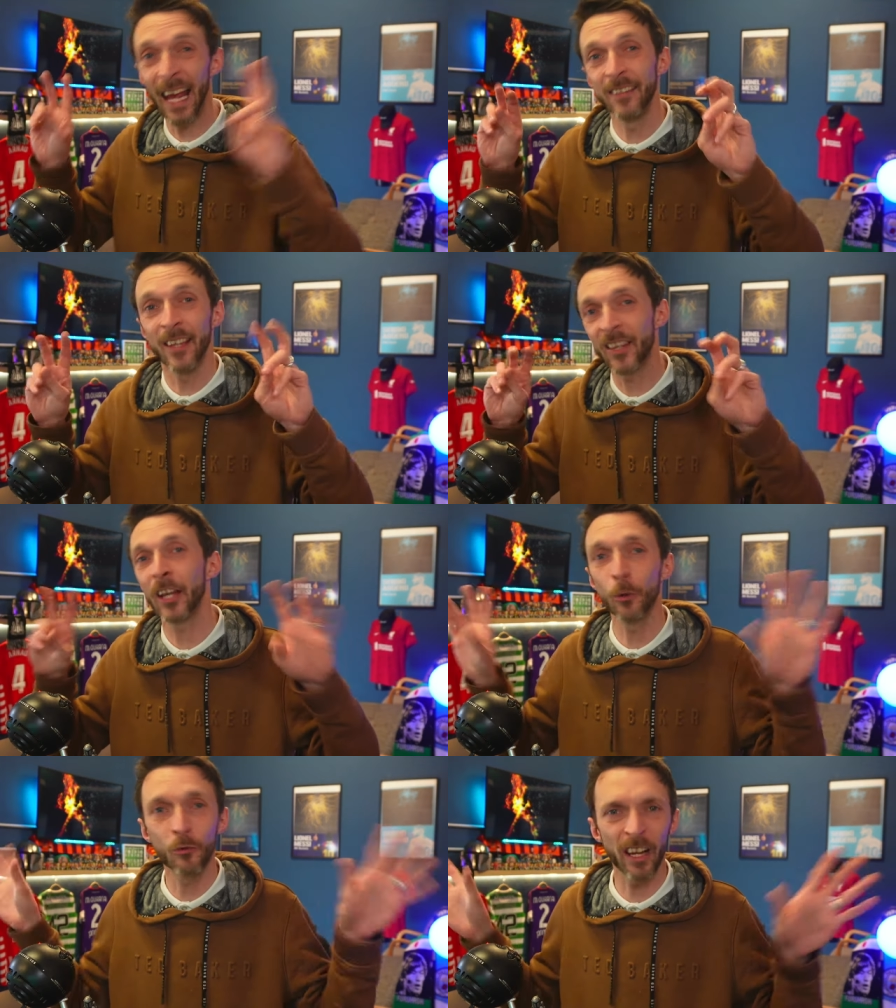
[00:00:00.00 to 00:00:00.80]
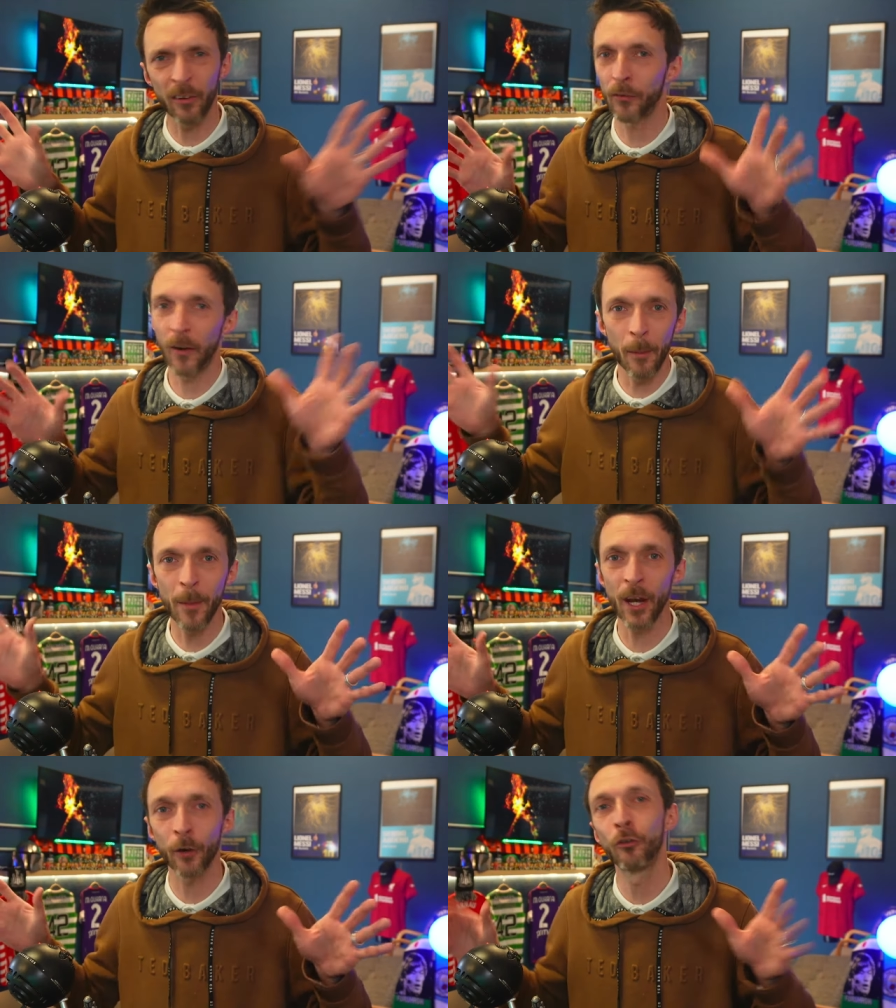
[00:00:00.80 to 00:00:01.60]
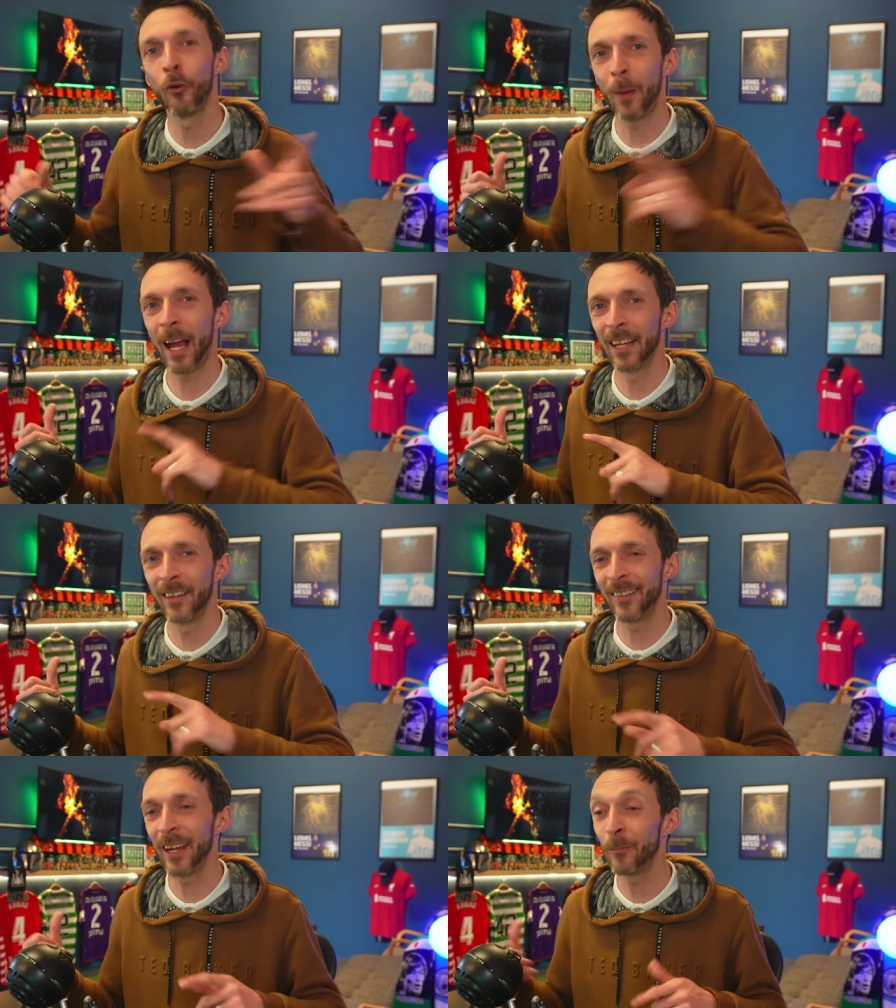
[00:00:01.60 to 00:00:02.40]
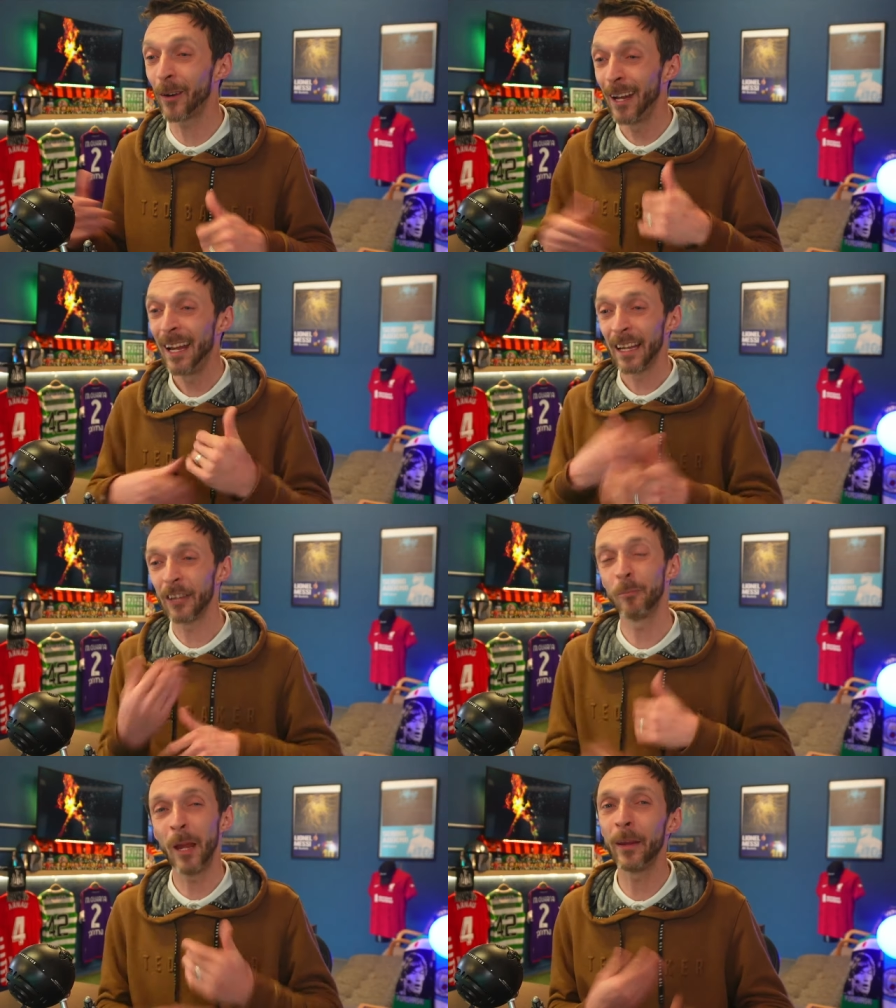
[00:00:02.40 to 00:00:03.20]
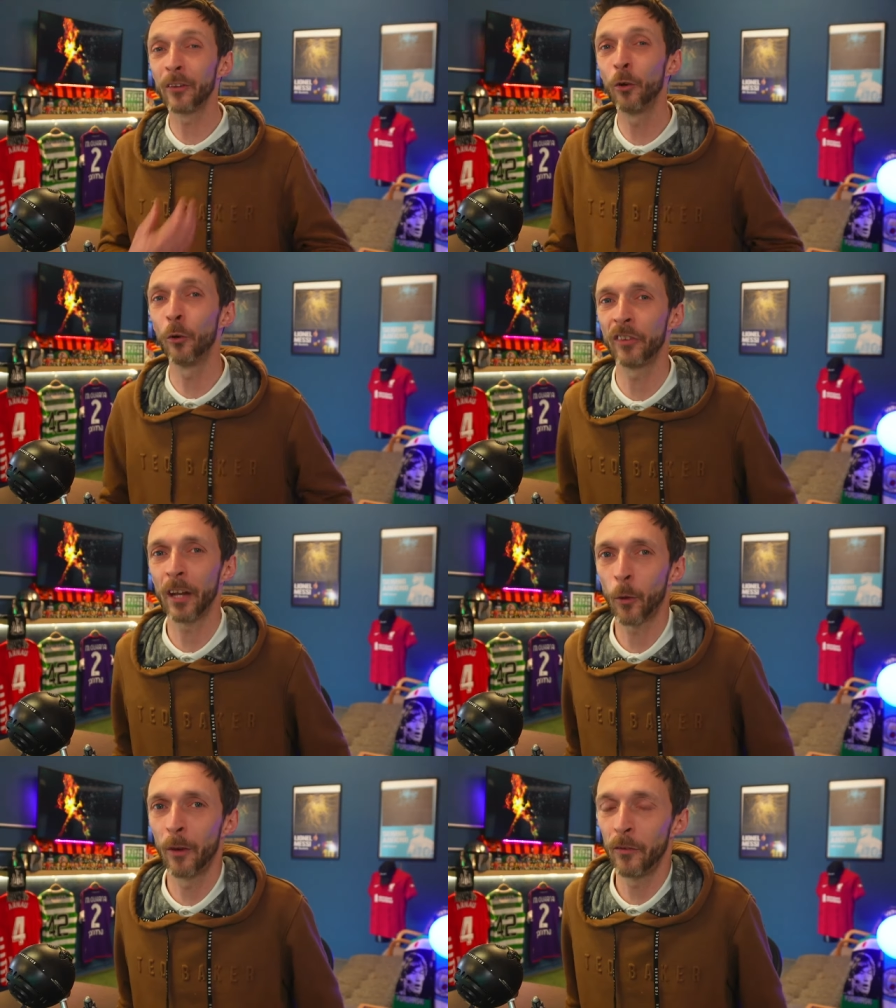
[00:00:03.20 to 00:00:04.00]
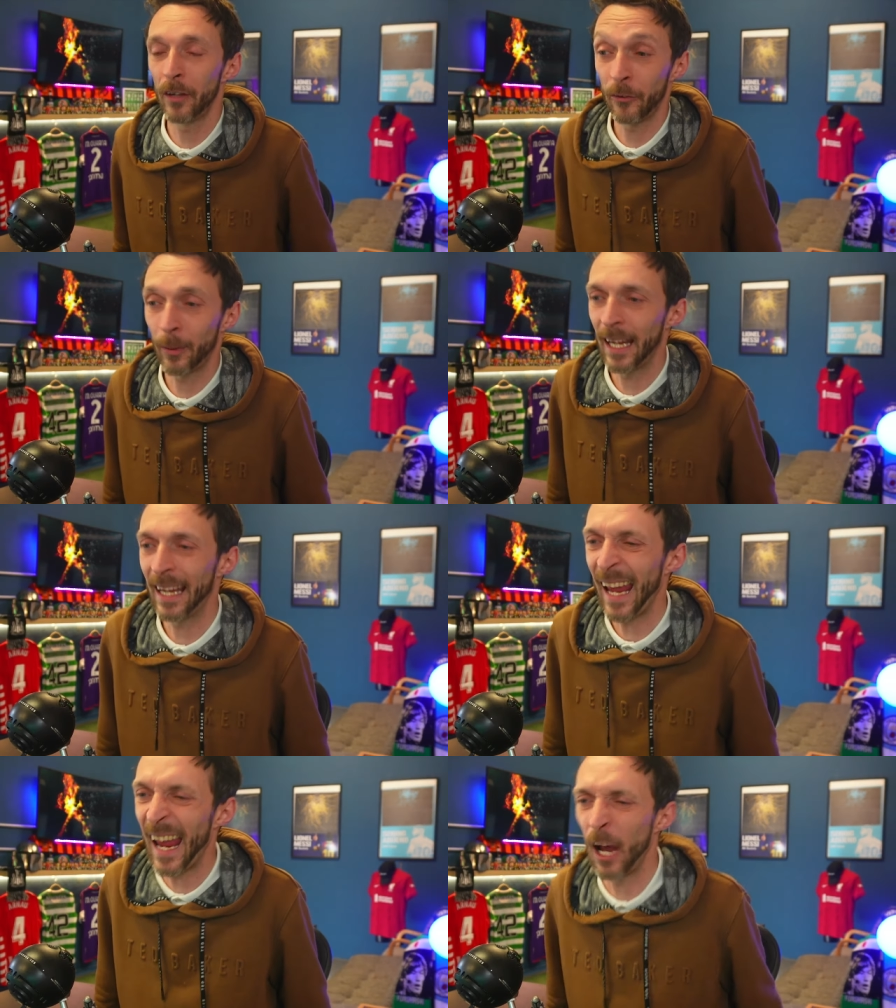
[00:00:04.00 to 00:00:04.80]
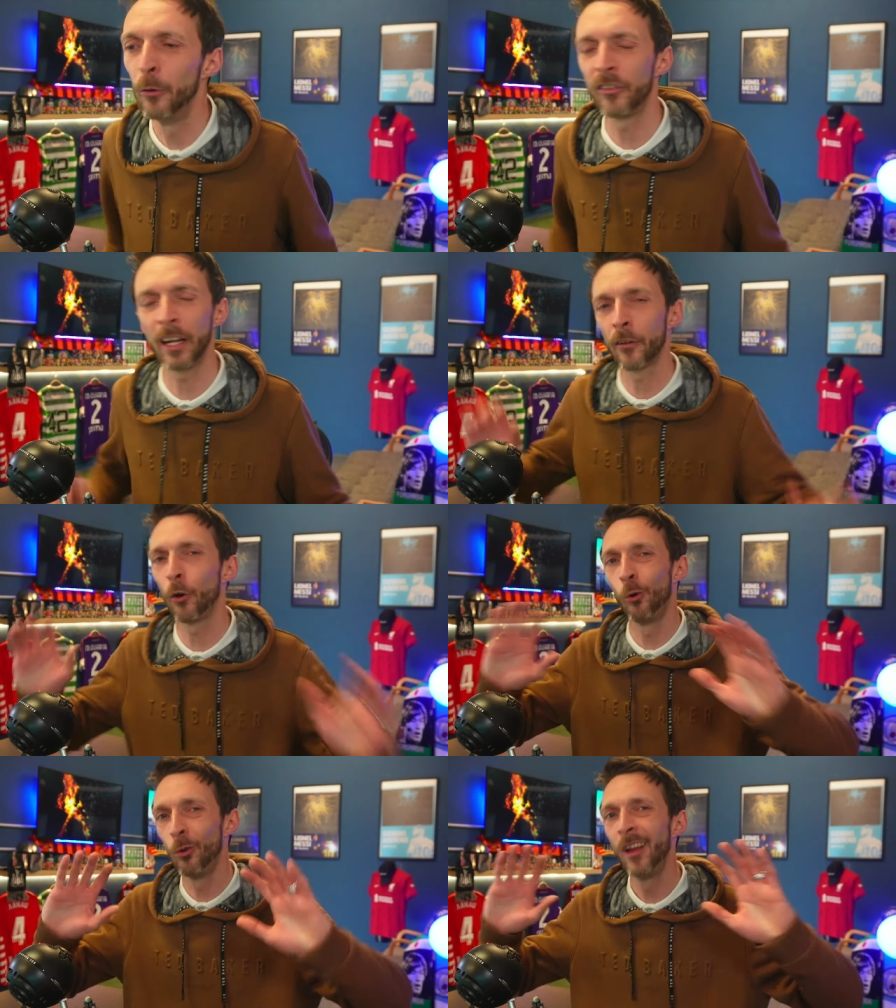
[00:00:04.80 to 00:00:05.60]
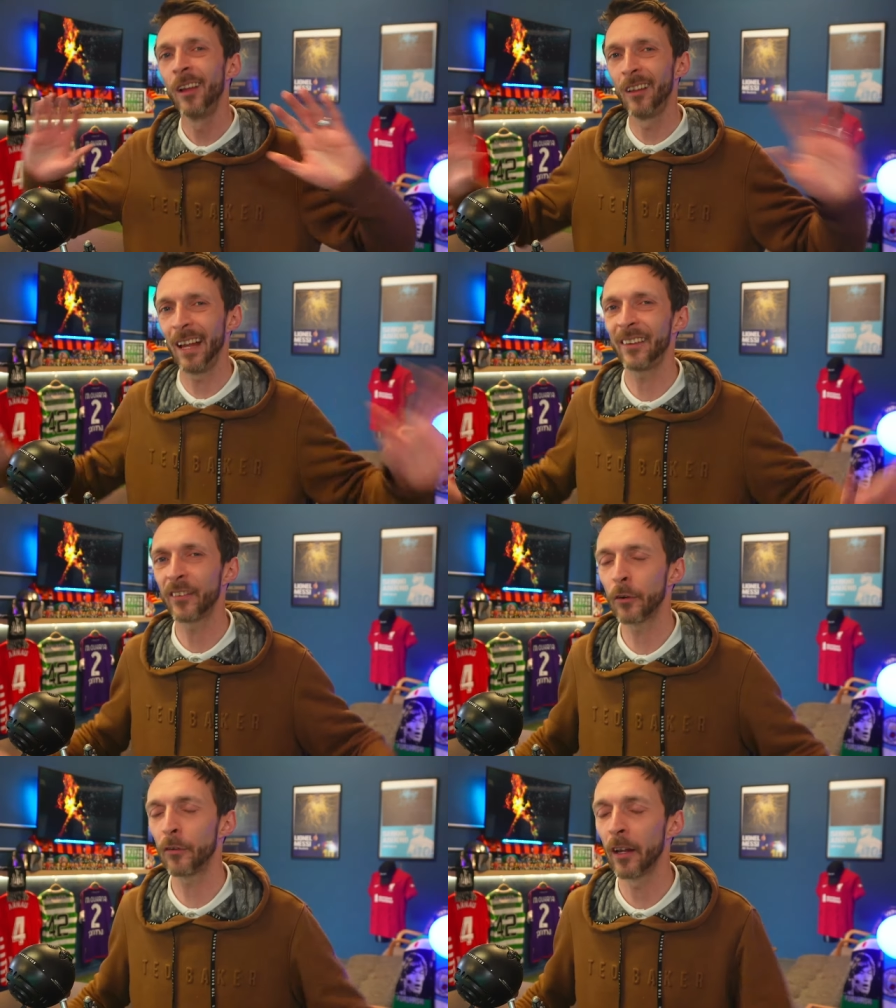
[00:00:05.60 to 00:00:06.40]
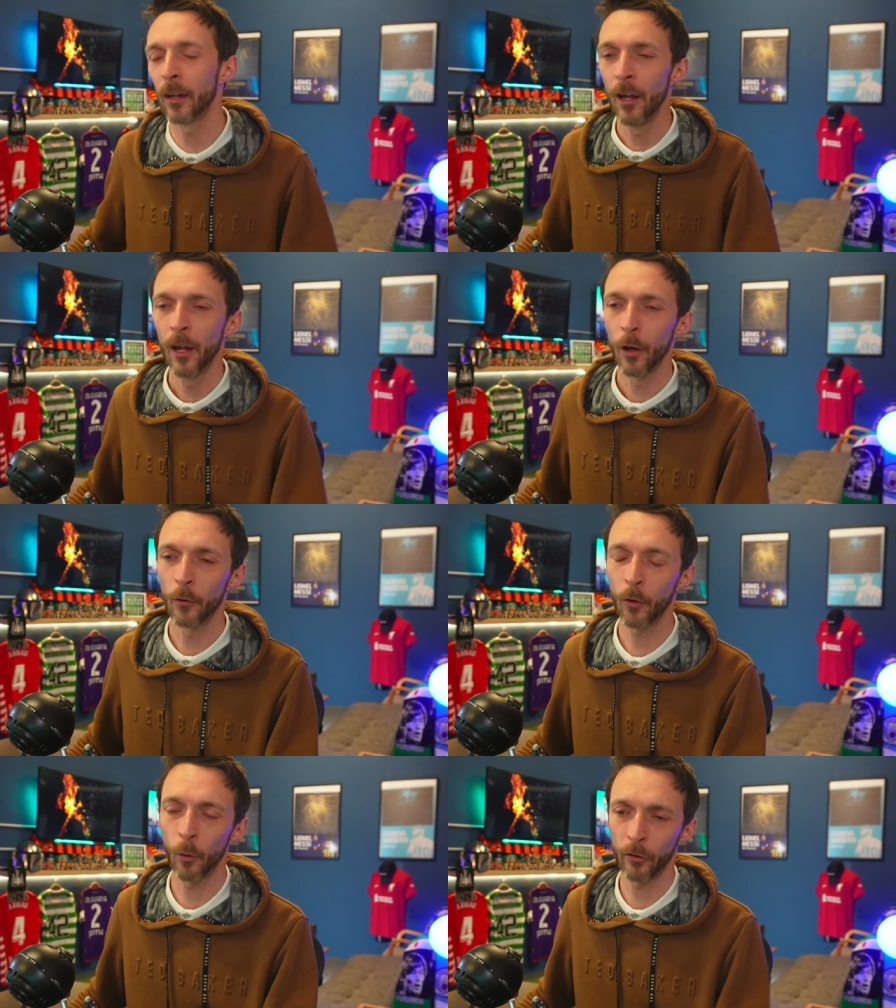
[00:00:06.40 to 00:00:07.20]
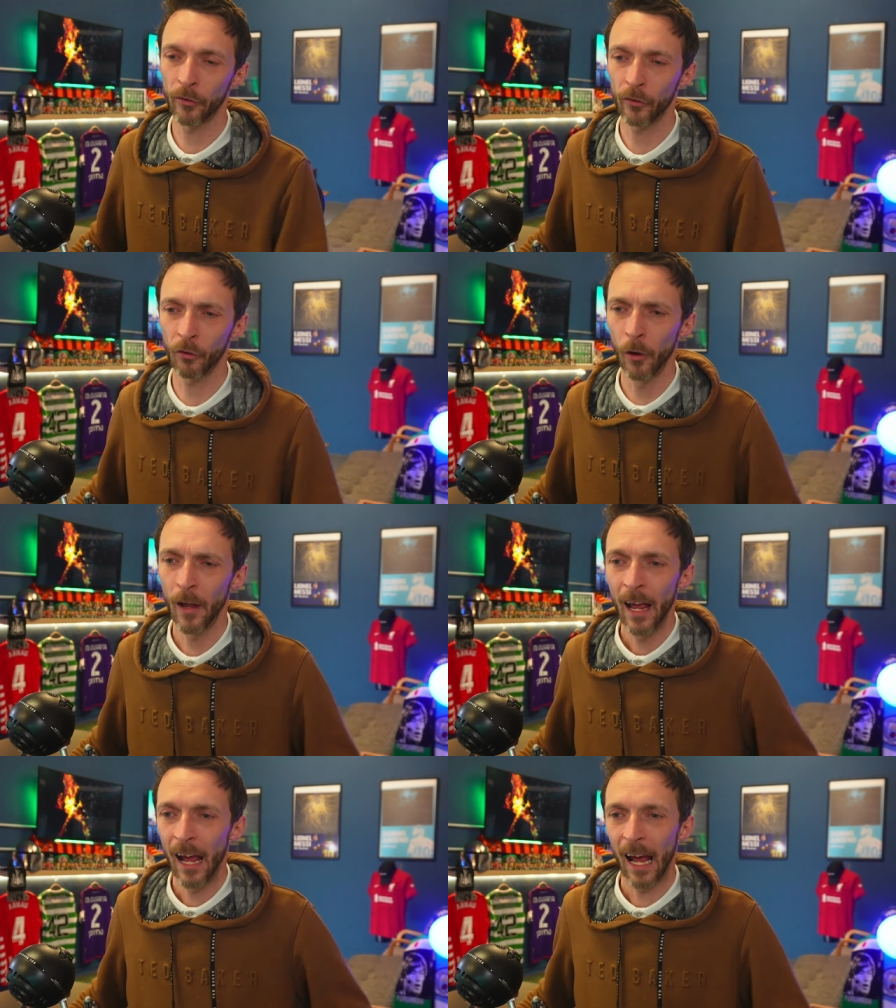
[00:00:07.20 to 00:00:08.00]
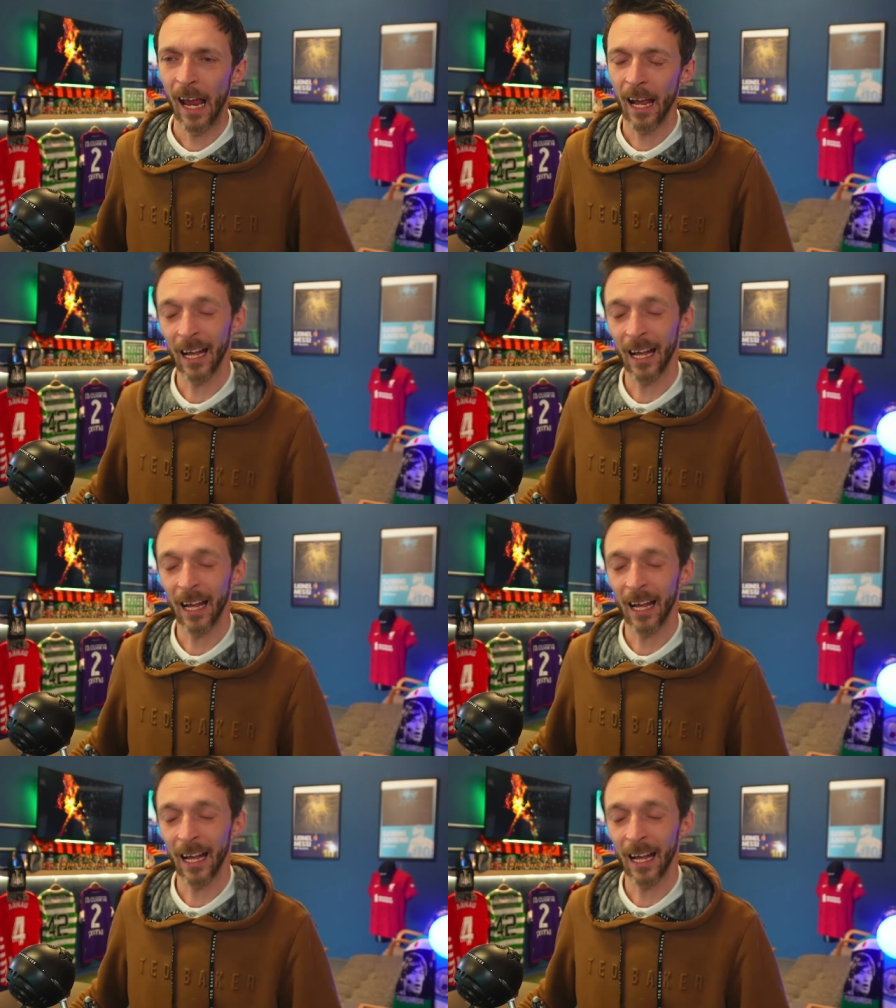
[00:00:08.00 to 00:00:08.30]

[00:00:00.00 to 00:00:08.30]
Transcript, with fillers: in the title race for a minute or two back in December is maybe as close to an equivalent as we can get outside of the whole Leicester thing, of course. So Uh,